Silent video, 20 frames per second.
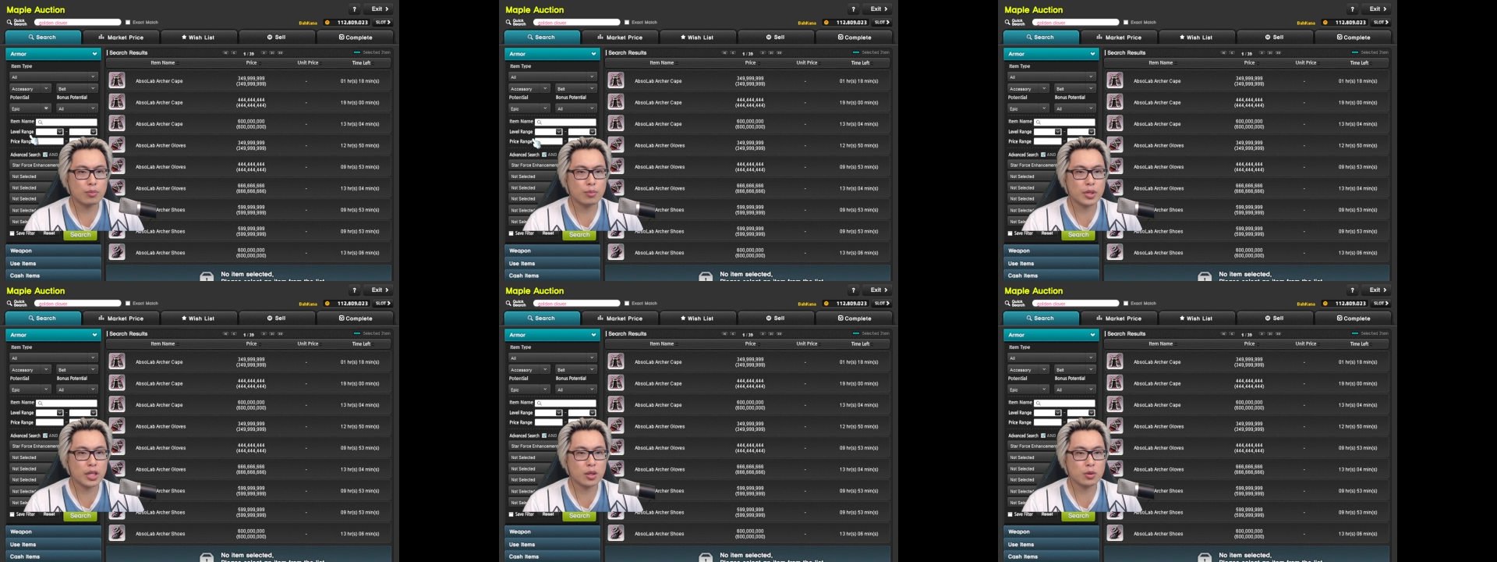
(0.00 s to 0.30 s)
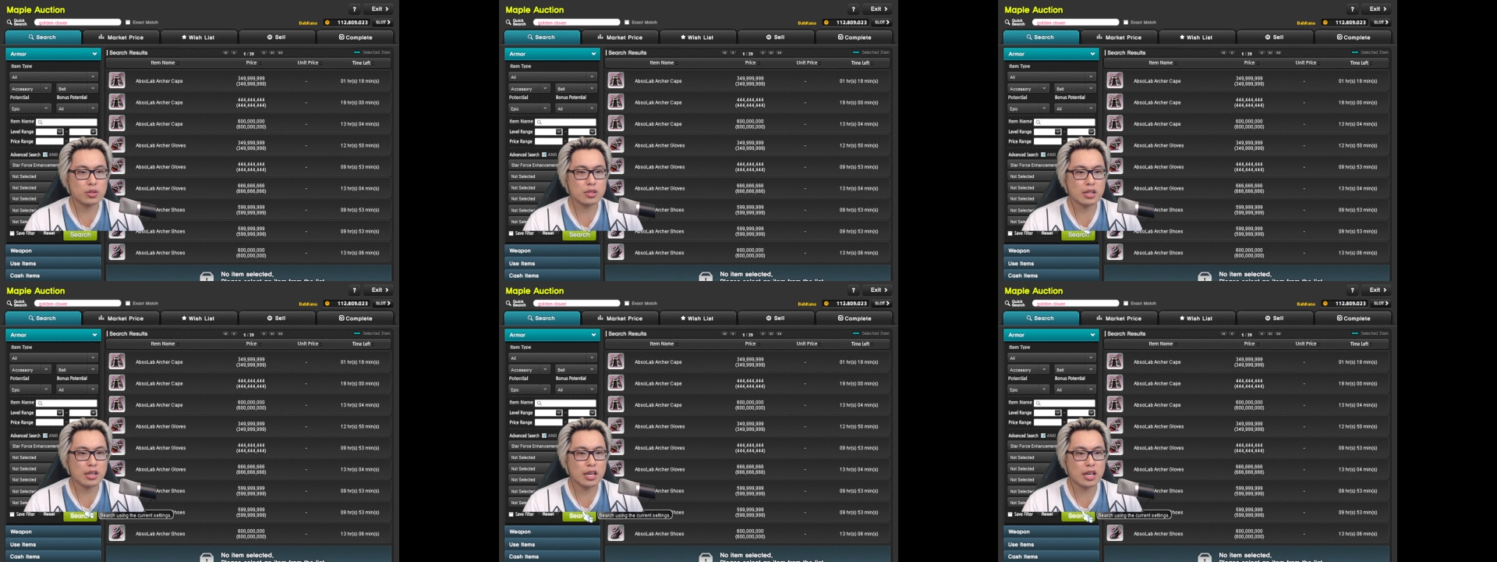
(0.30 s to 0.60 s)

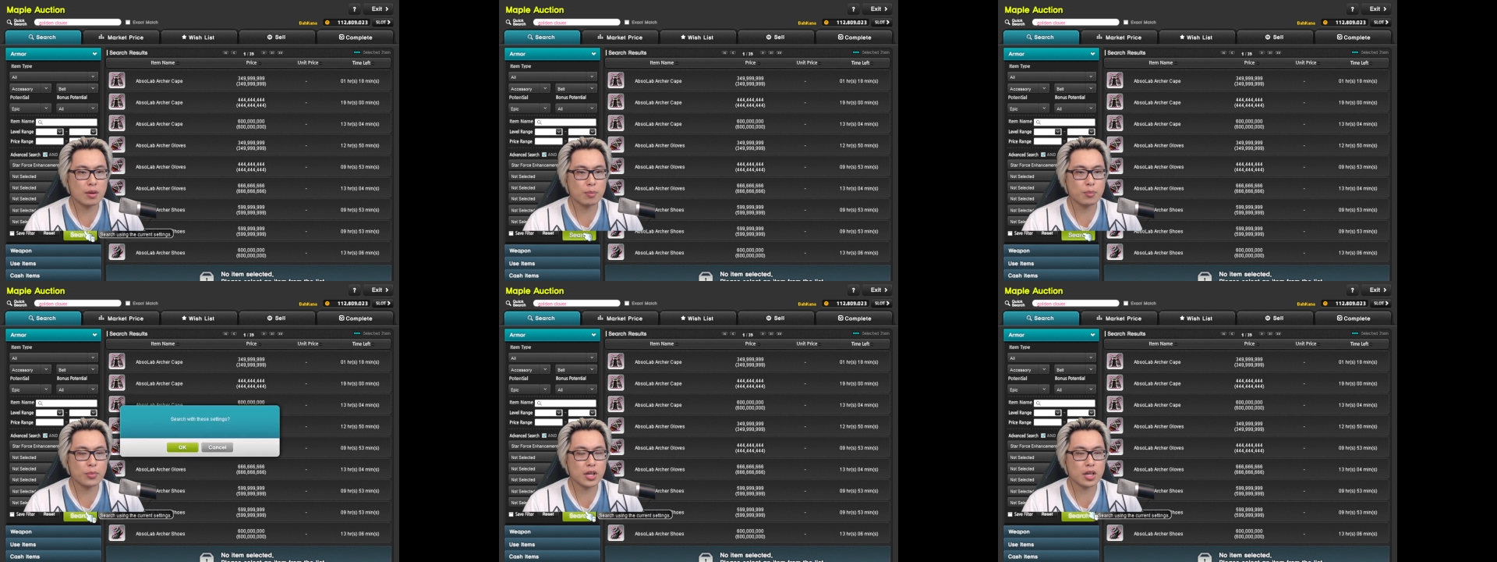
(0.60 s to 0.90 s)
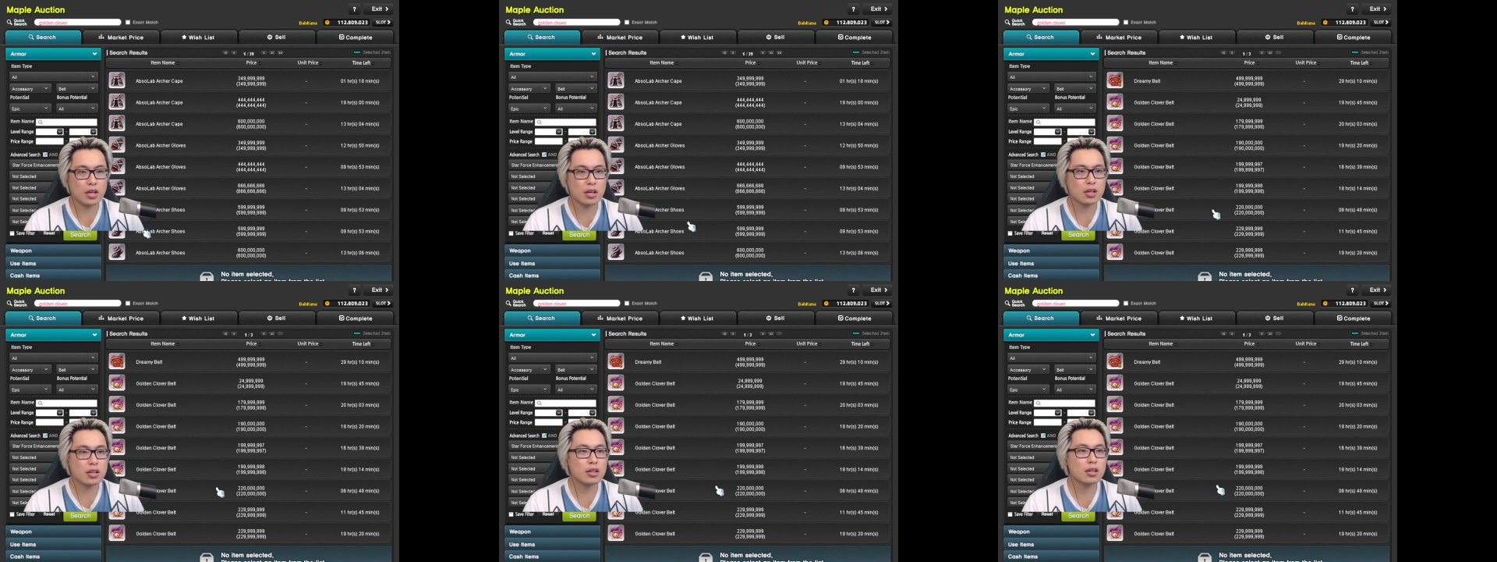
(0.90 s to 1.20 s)
belt
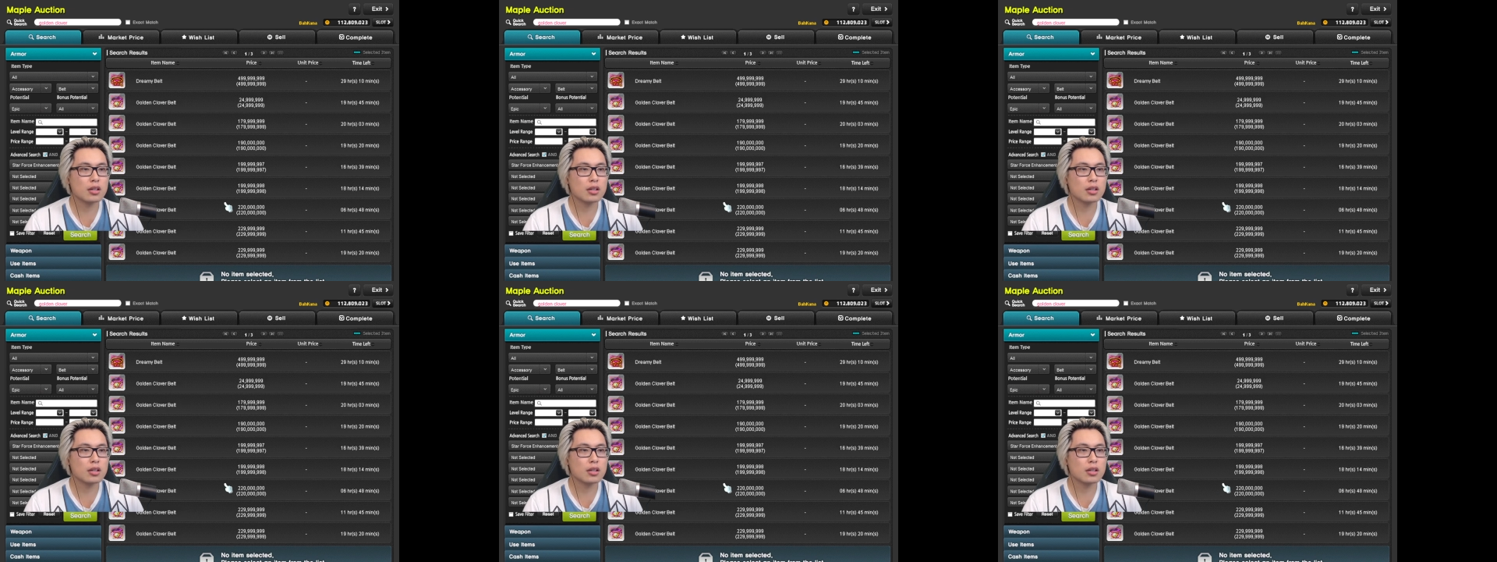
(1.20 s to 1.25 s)
epic.